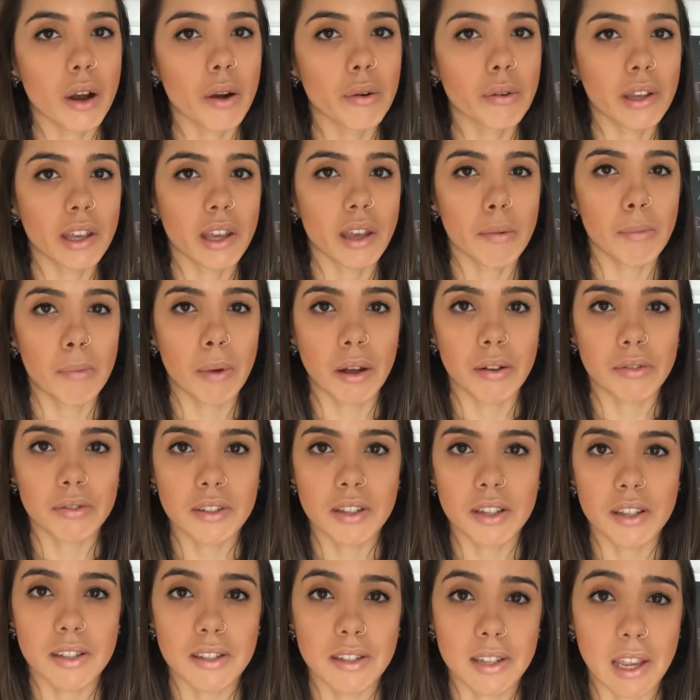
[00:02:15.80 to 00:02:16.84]
talking
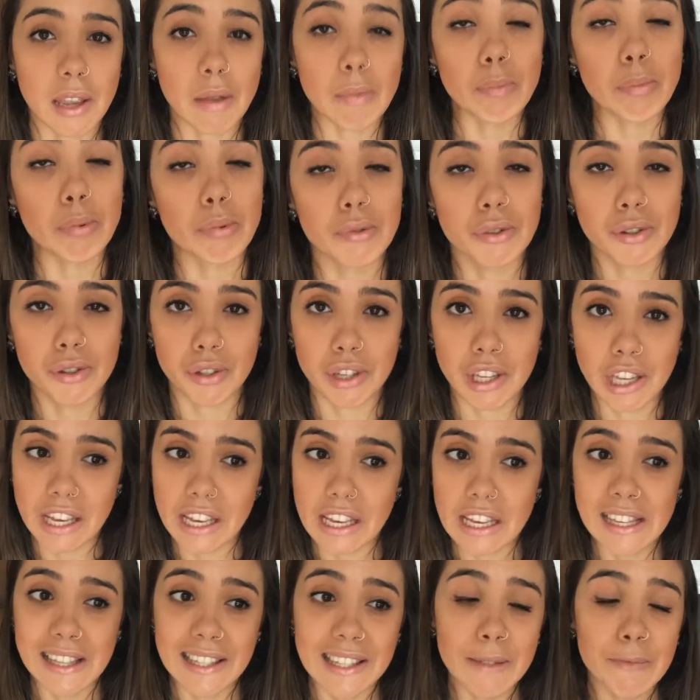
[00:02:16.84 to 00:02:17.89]
about it in
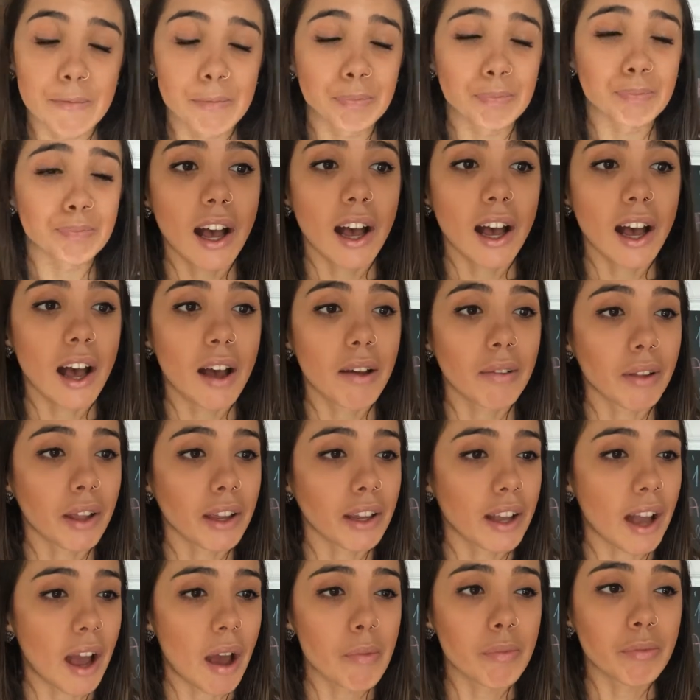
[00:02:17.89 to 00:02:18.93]
Portuguese.
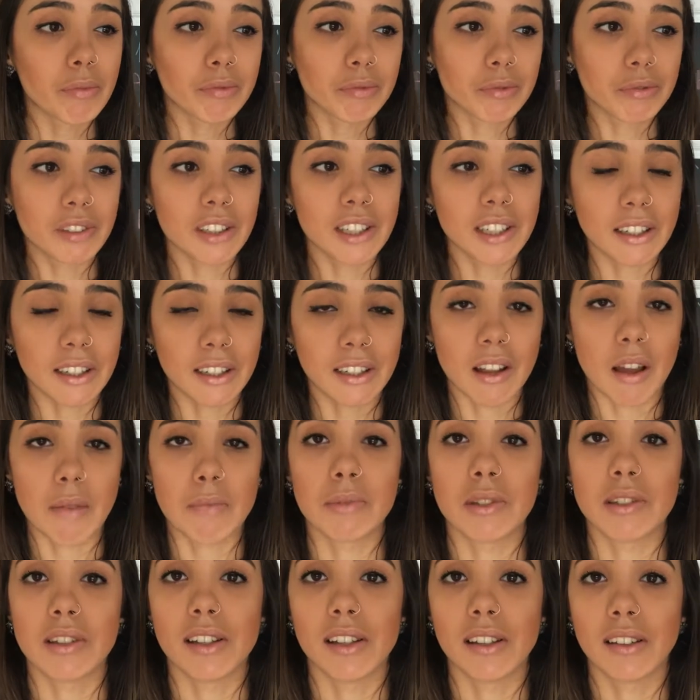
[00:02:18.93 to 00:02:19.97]
Like I'm really
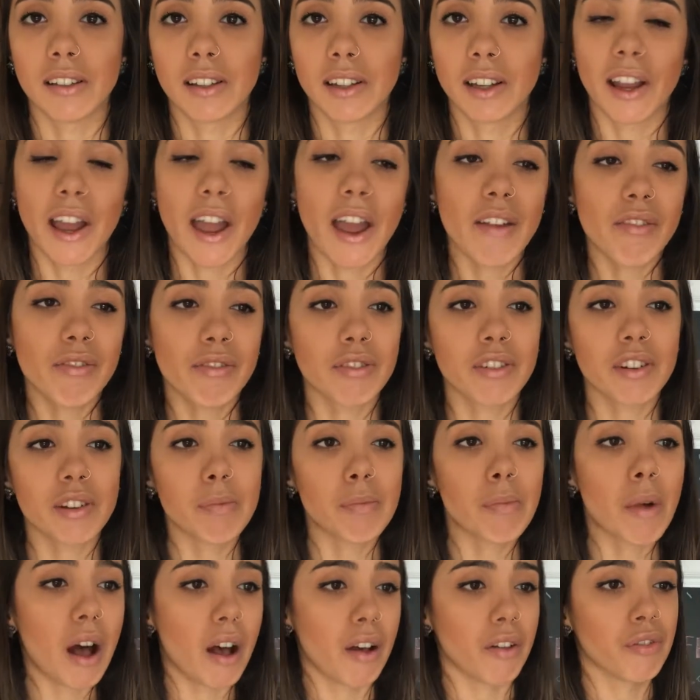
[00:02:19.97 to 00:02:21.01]
clumsy, like
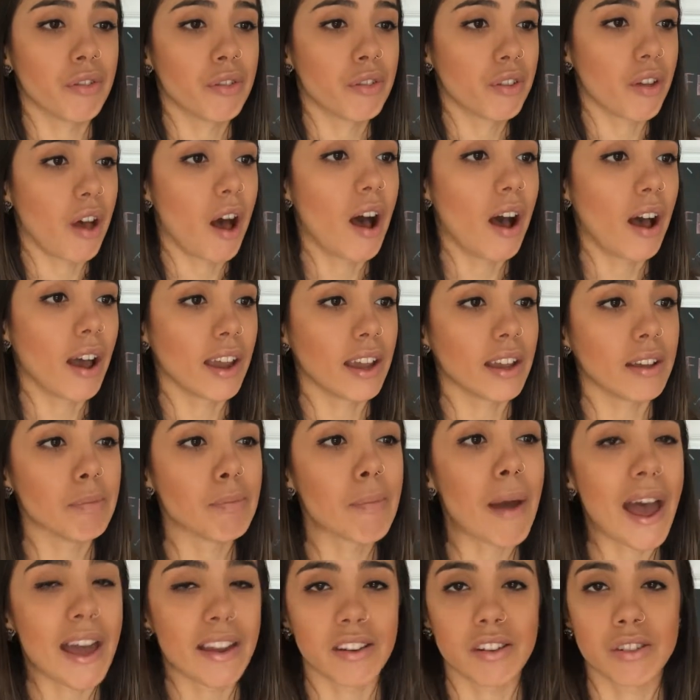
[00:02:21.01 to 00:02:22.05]
every month I
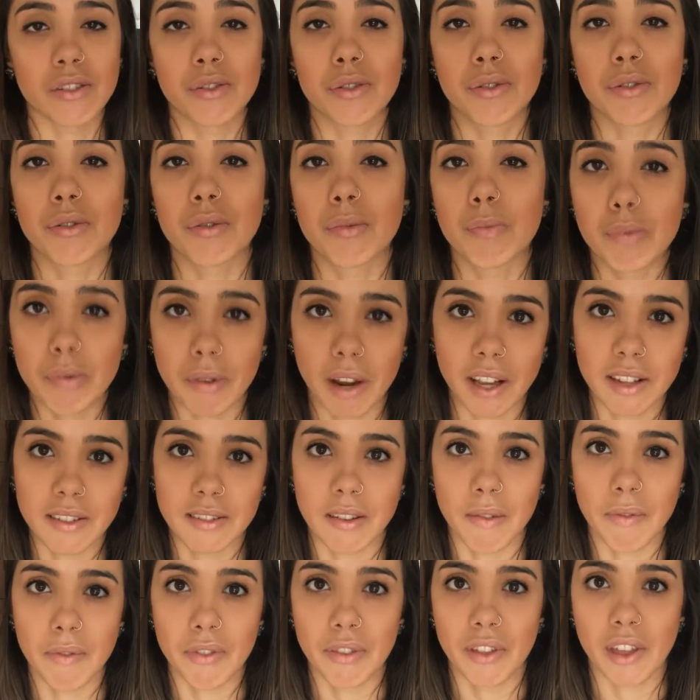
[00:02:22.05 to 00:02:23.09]
manage to
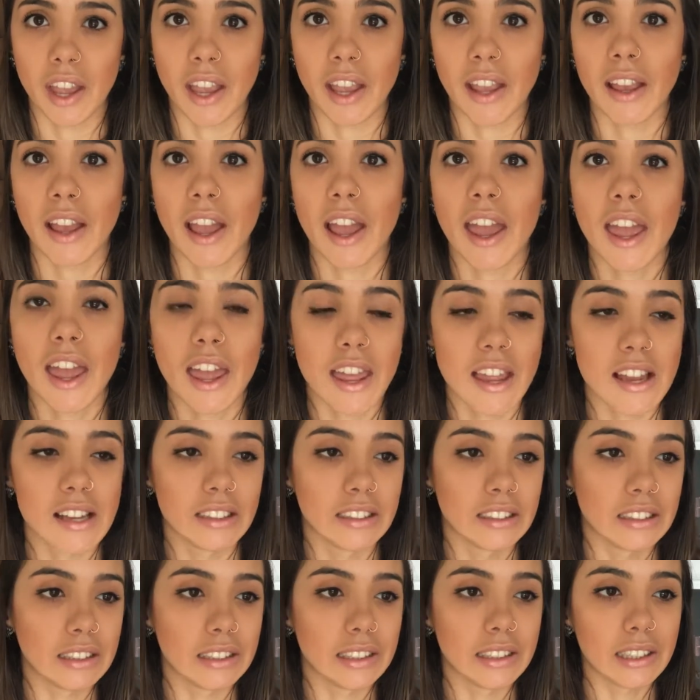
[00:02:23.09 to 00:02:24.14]
break something
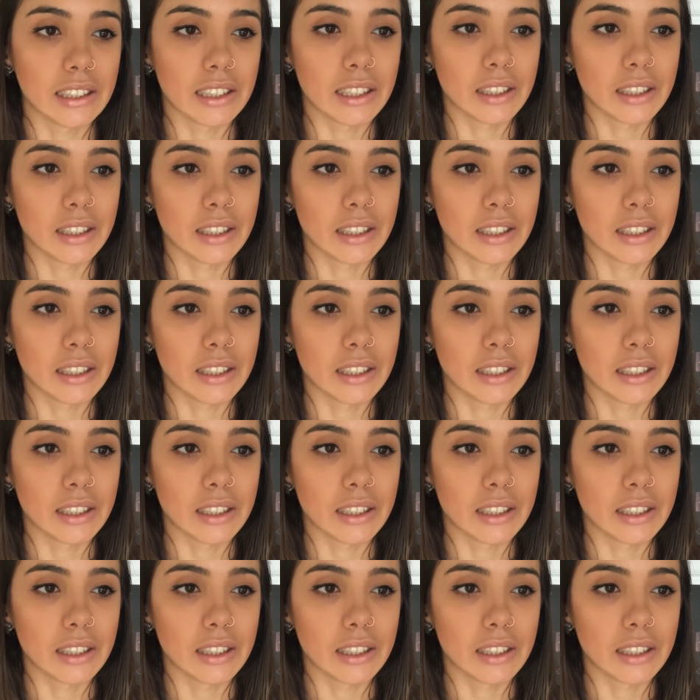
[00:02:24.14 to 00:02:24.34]
and